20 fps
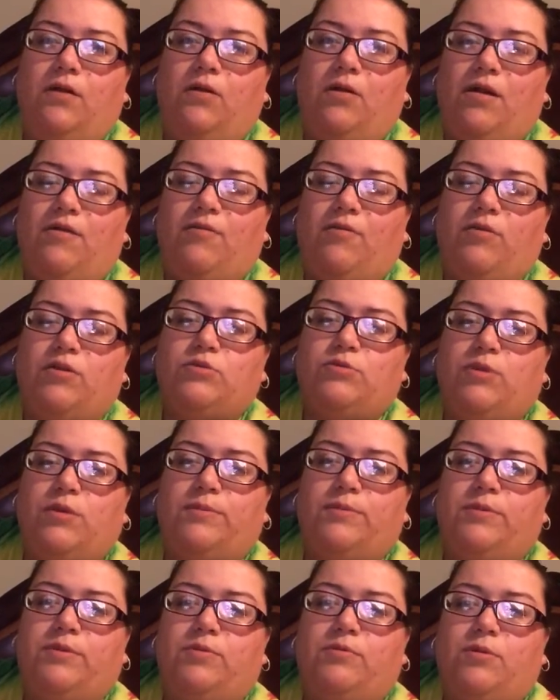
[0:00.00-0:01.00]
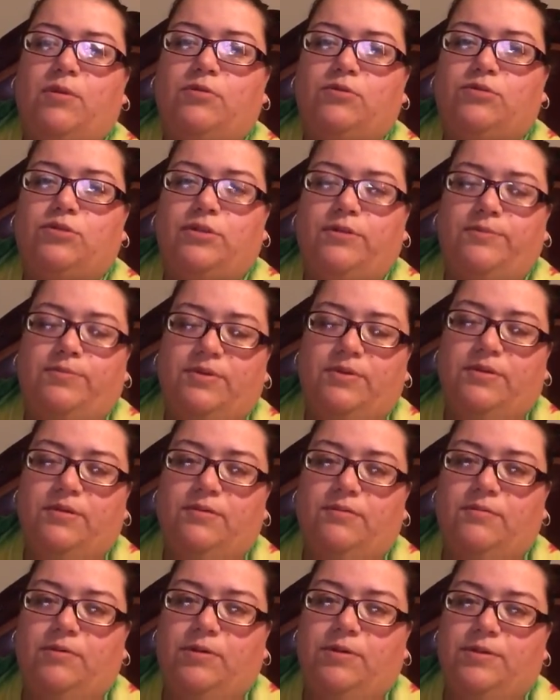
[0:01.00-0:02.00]
Hola, roadies. Welcome to the road trip.
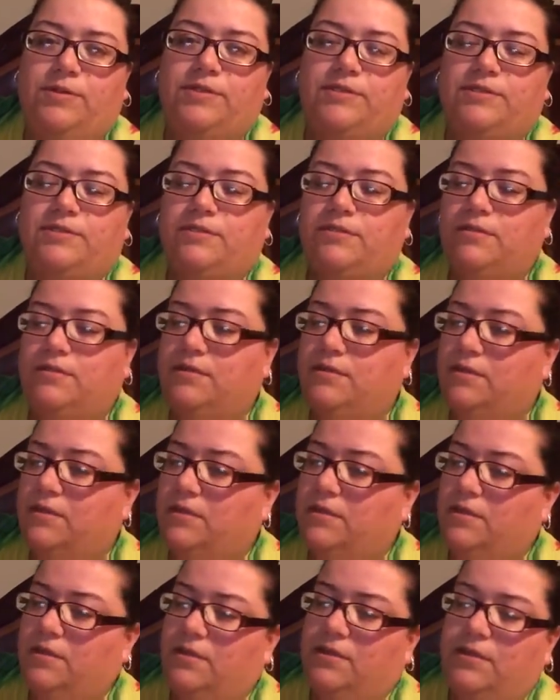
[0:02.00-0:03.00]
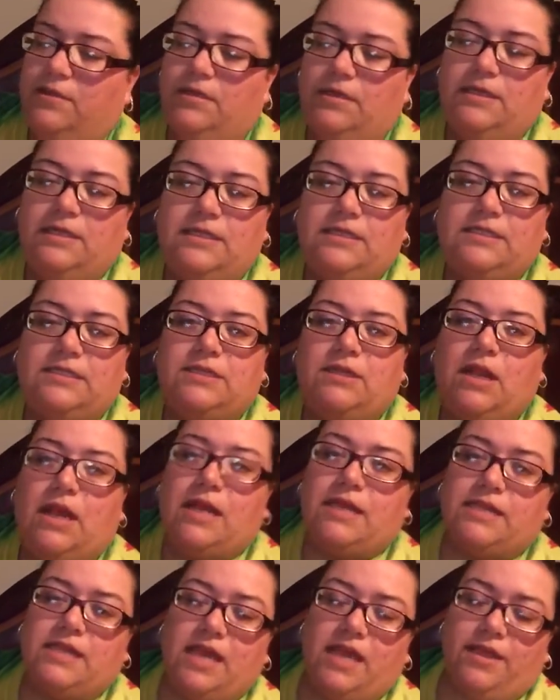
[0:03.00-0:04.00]
Roadies. It is
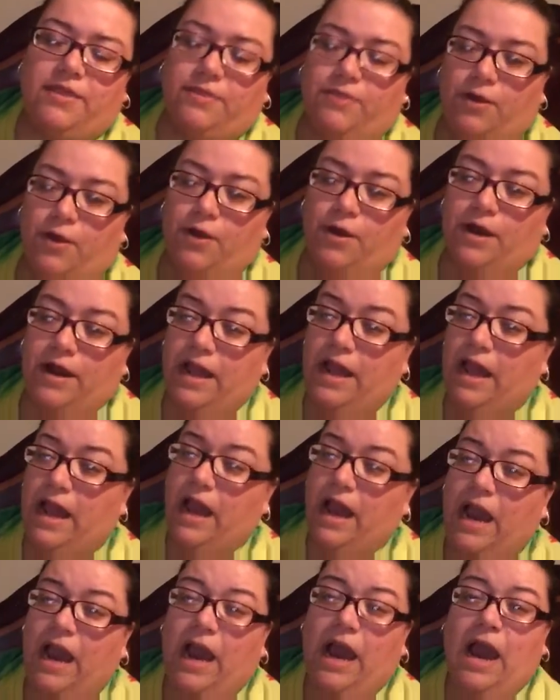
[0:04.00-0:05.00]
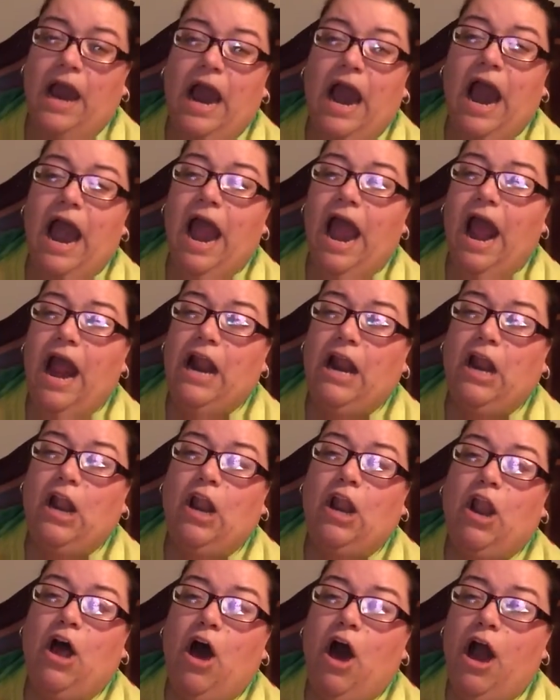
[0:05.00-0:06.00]
like 10:30. I had a
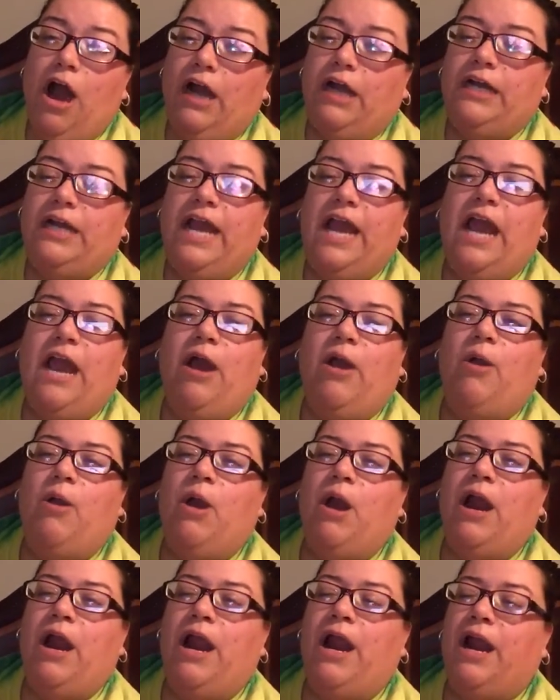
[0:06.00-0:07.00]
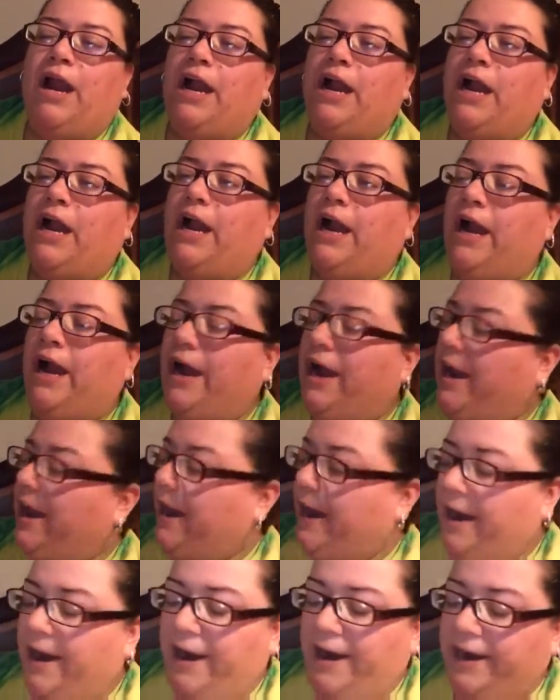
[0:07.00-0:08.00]
long day at work.
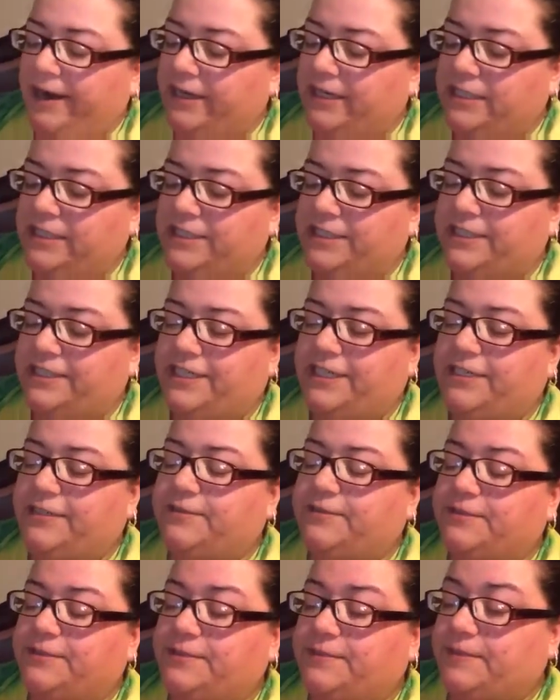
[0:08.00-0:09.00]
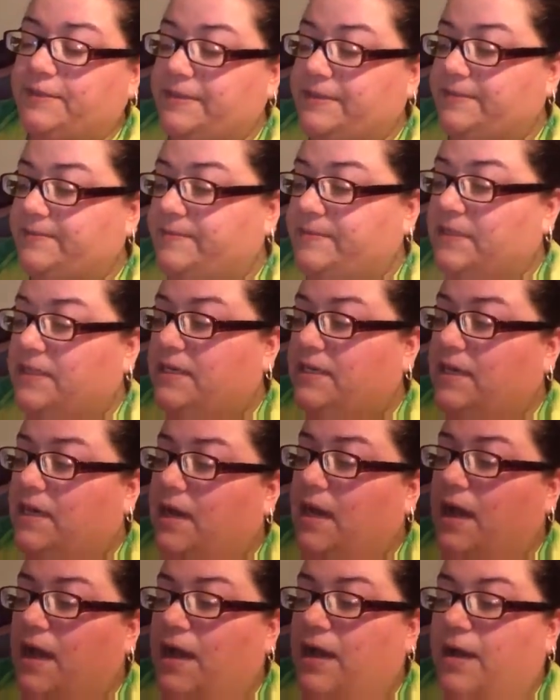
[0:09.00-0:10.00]
Excuse me.
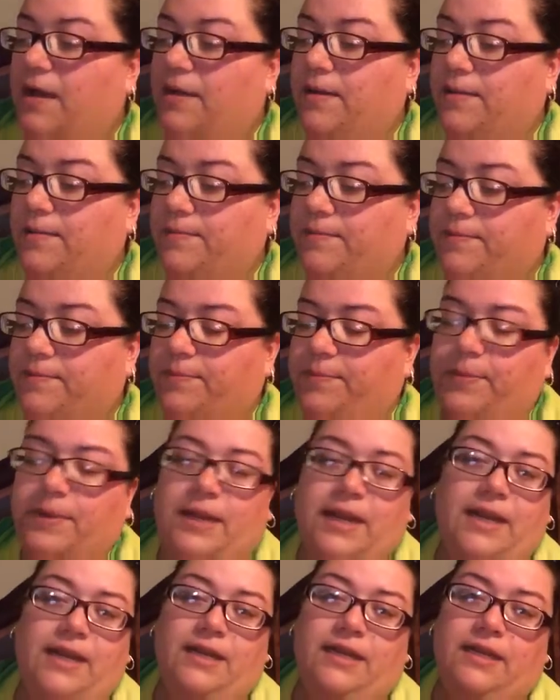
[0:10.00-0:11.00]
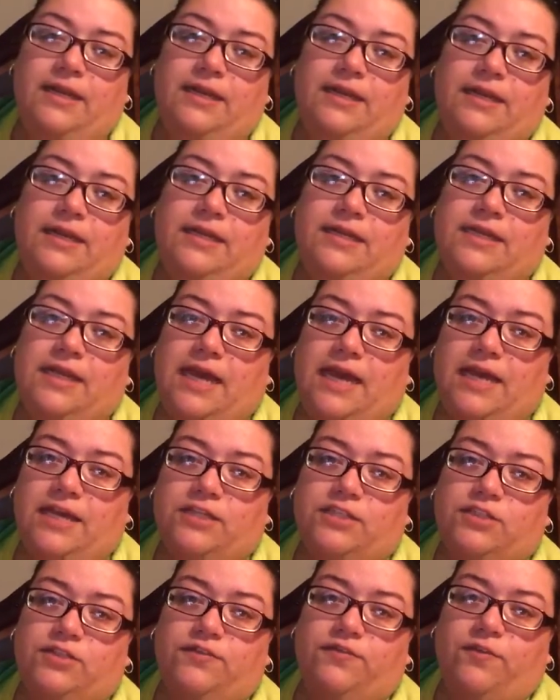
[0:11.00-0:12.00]
But I need to
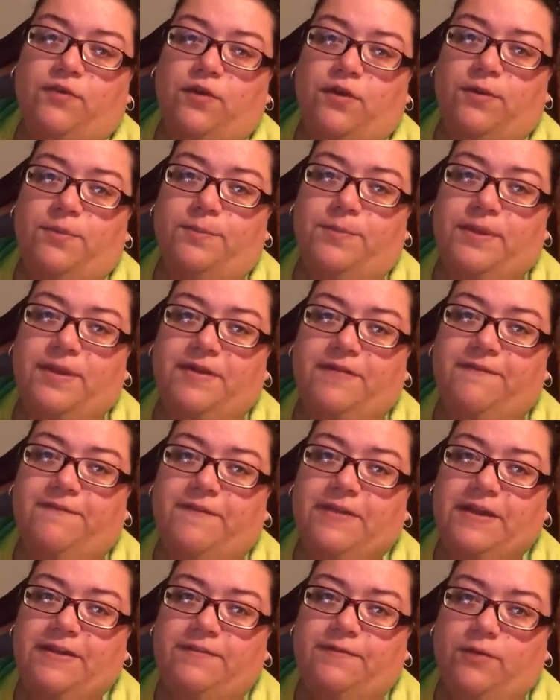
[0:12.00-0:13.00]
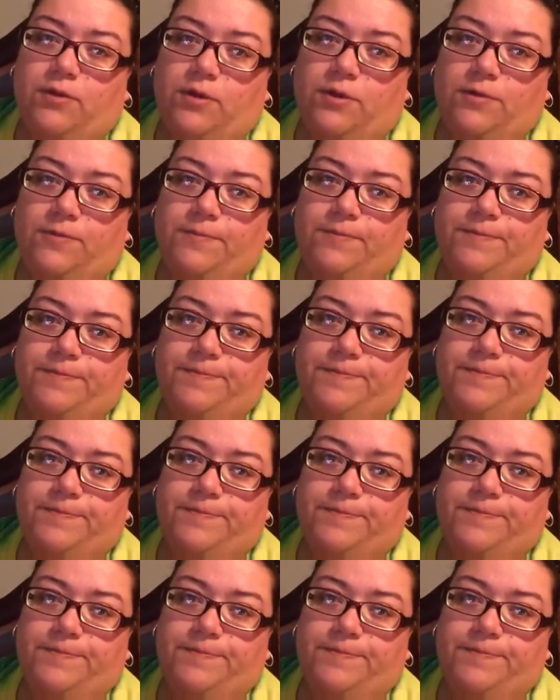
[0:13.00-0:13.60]
ask you for a big favor.